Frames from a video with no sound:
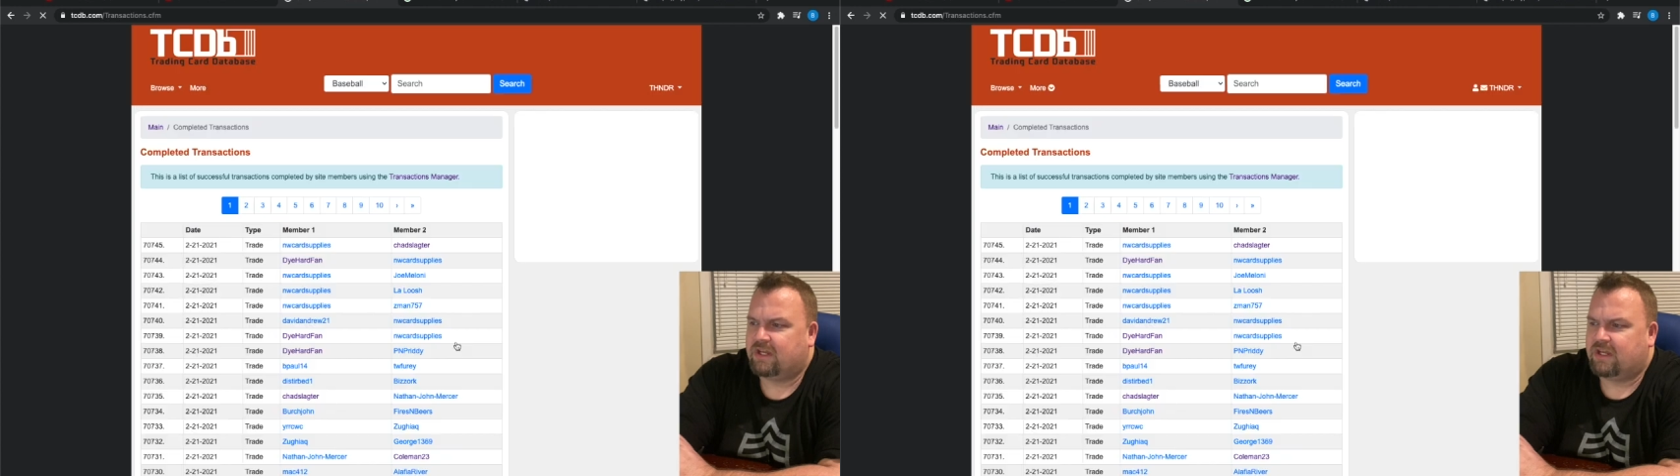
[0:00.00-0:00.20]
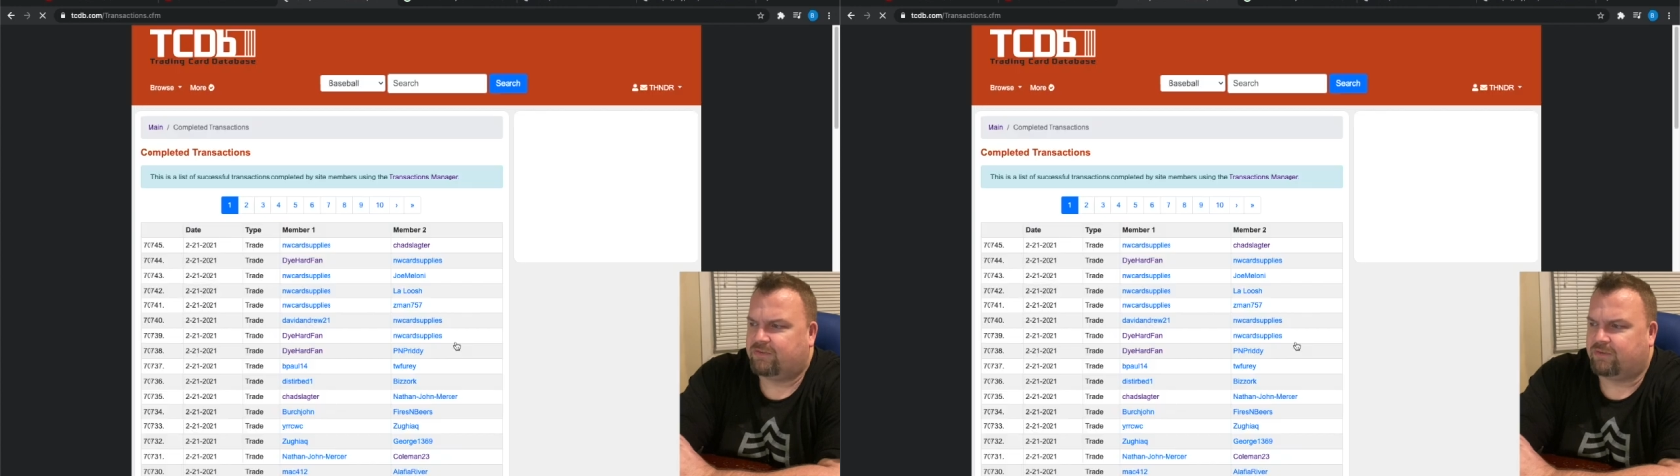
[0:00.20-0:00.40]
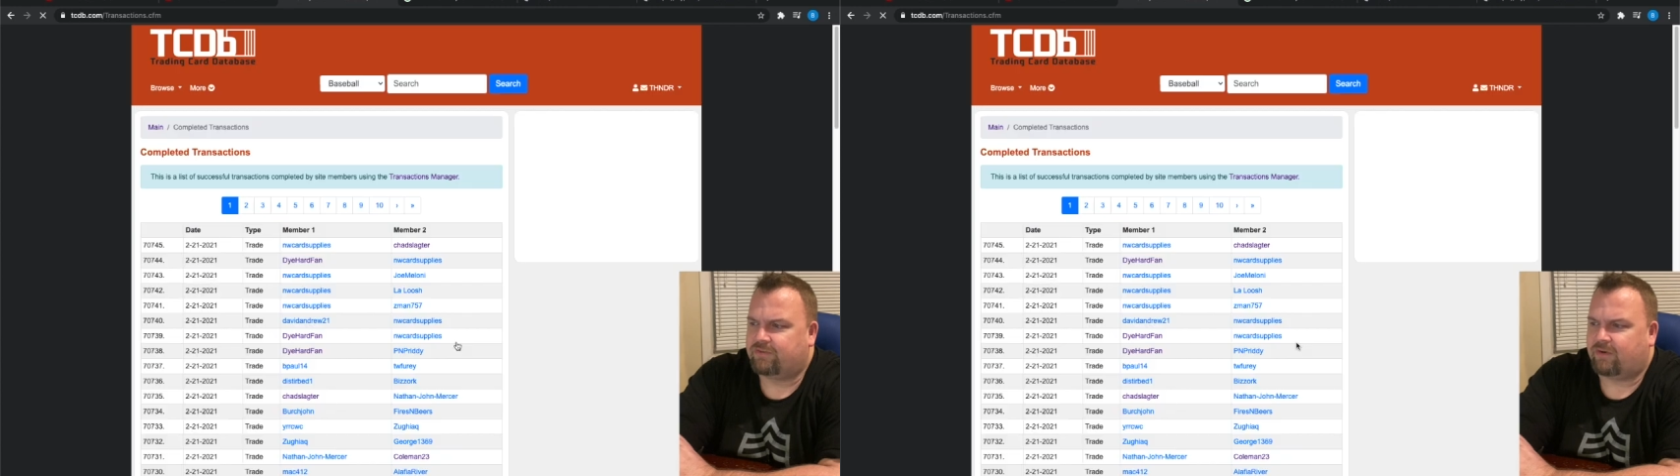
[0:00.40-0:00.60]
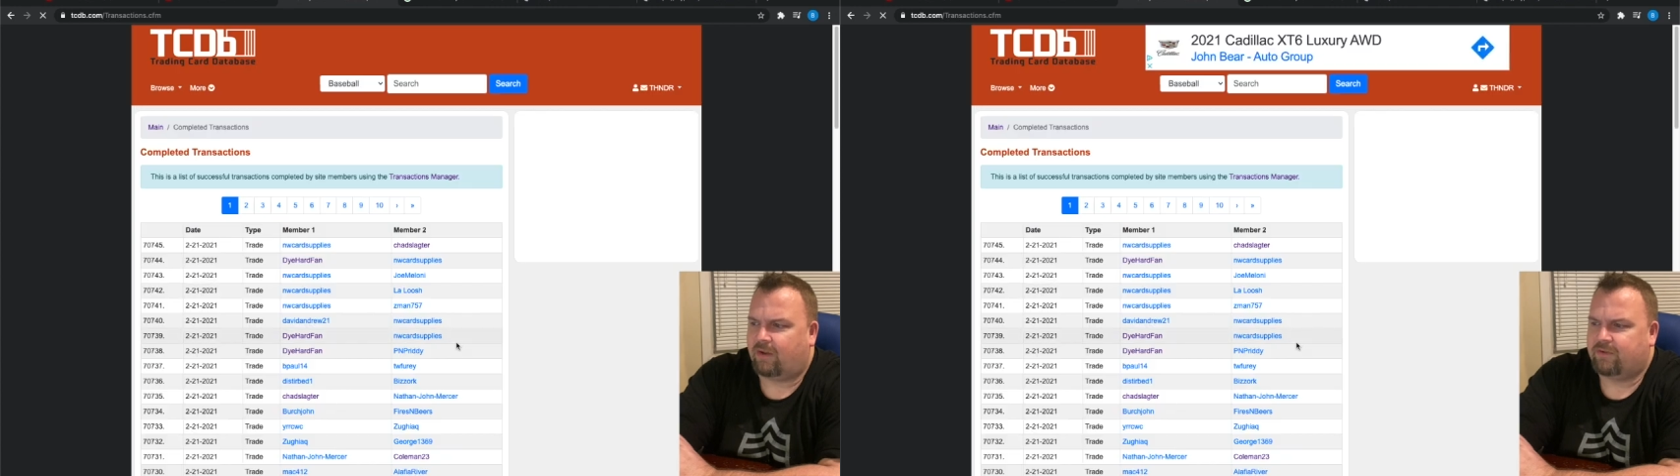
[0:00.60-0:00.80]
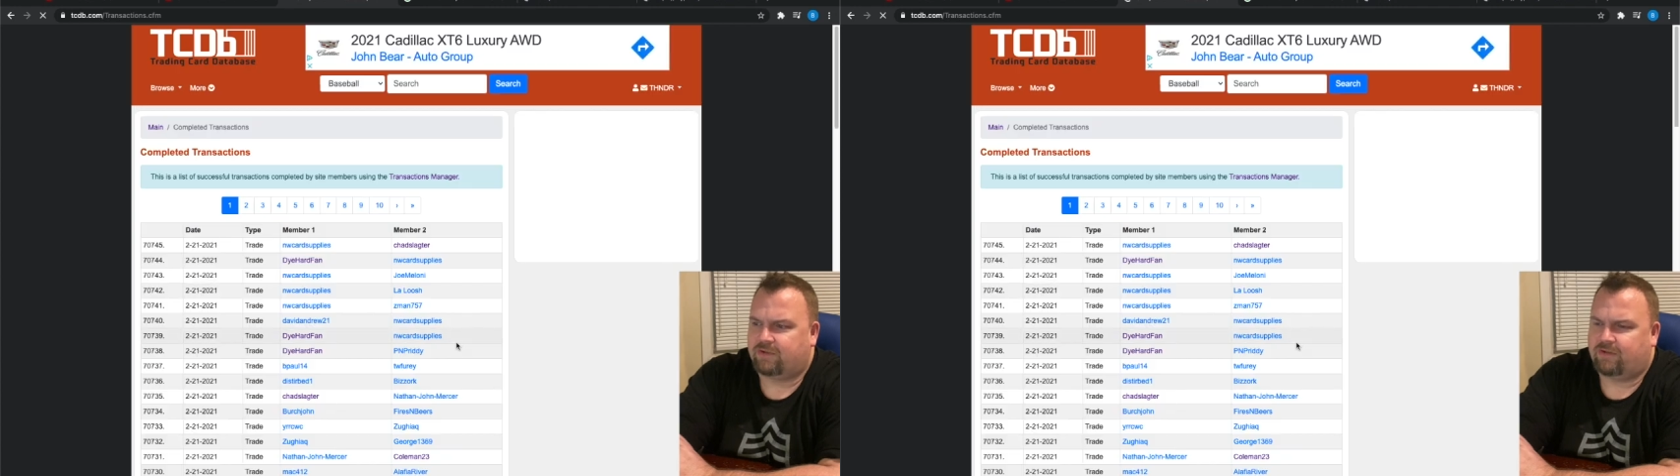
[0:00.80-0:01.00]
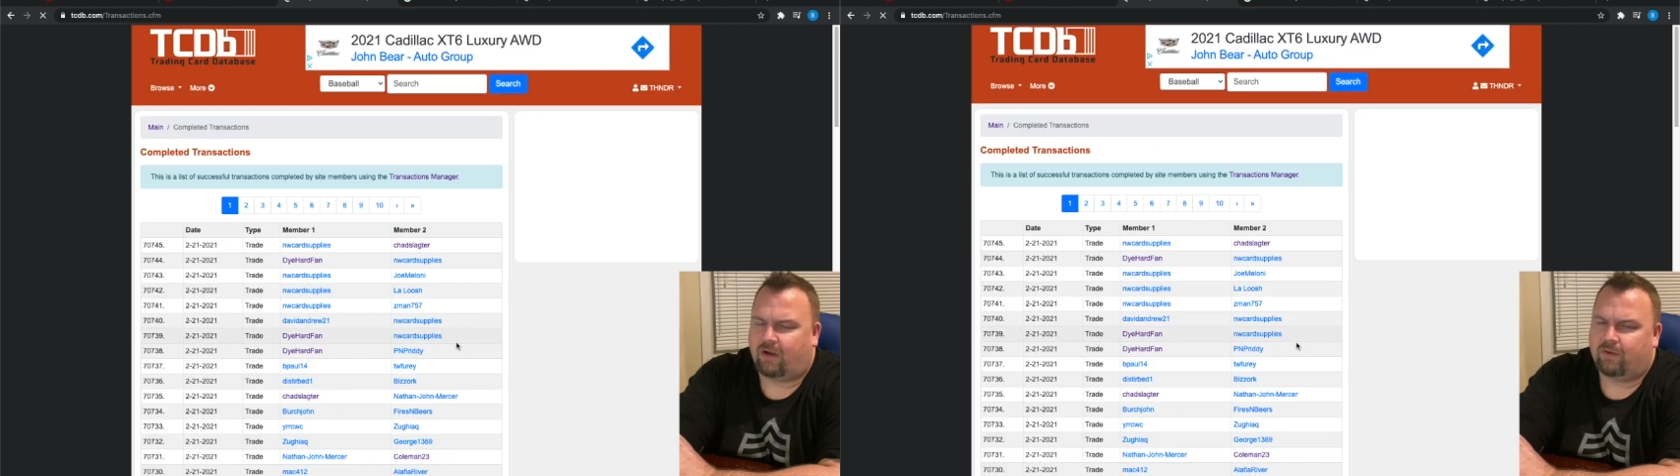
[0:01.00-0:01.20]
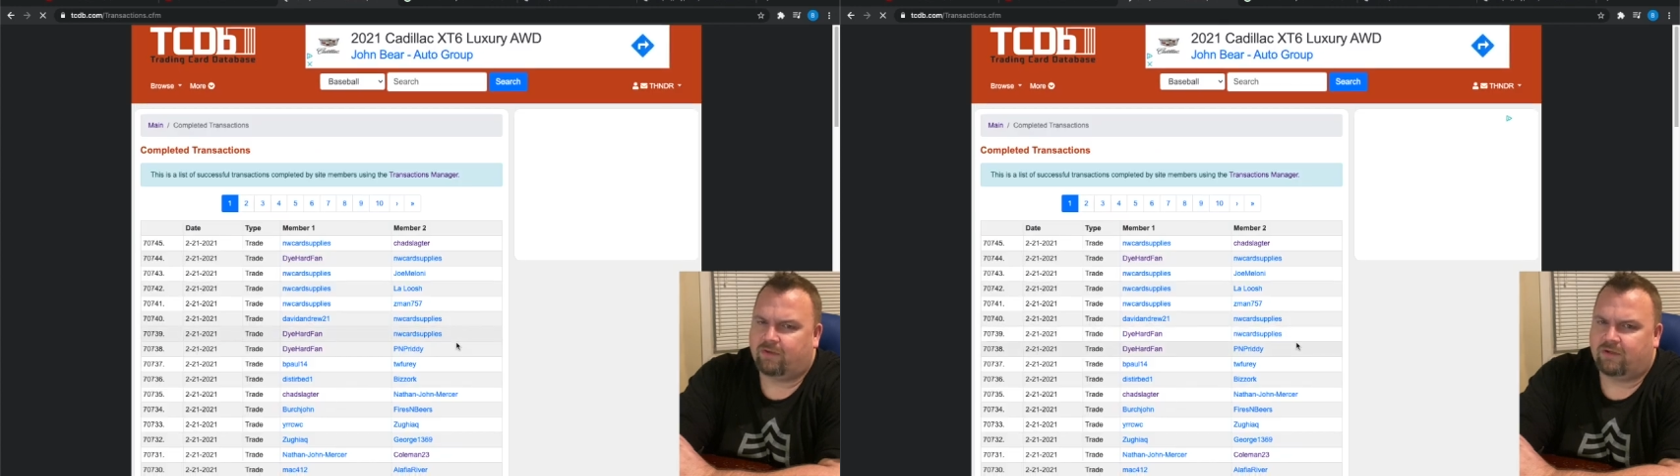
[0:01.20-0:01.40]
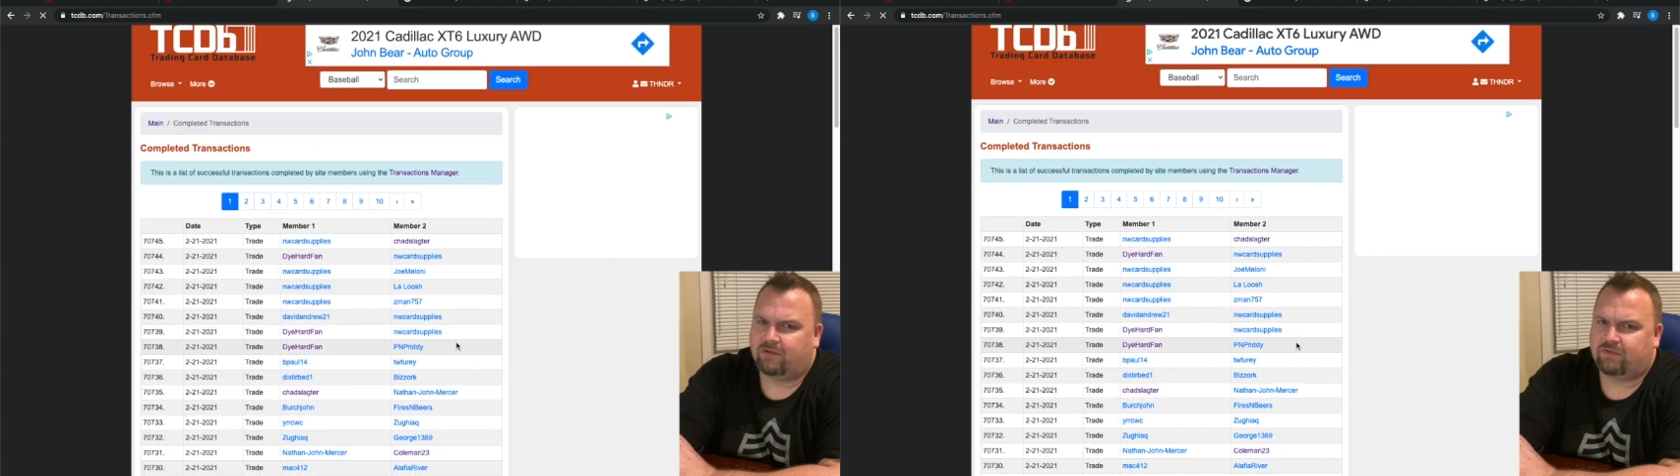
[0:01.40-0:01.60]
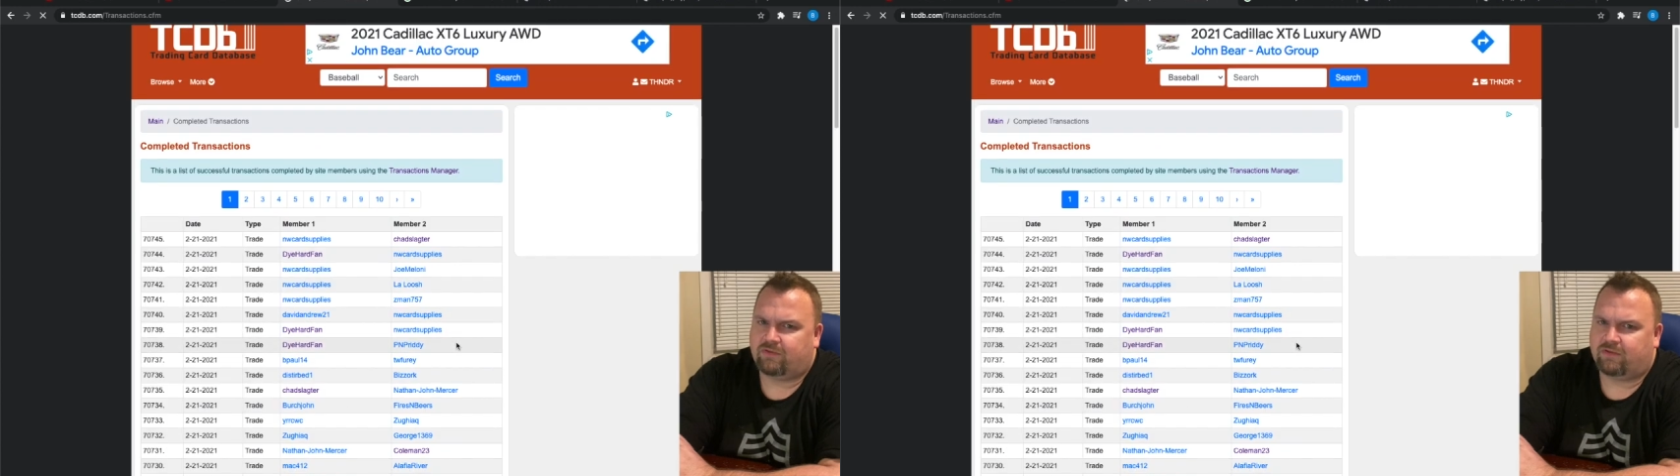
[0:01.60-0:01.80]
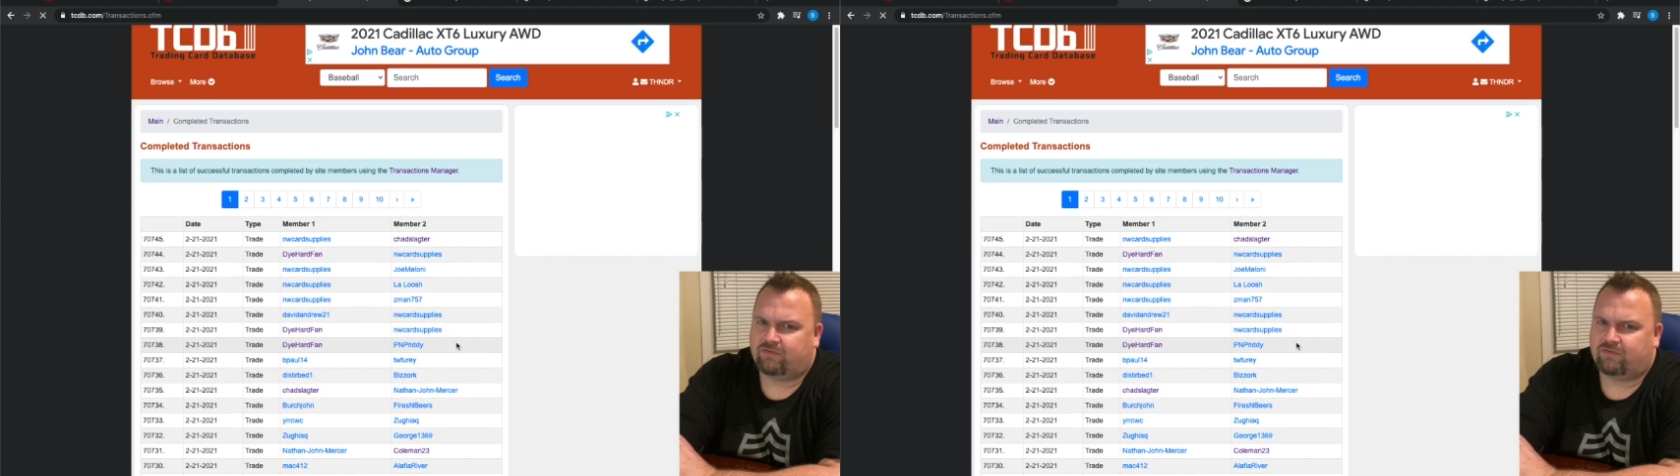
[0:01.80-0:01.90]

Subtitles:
So these are all the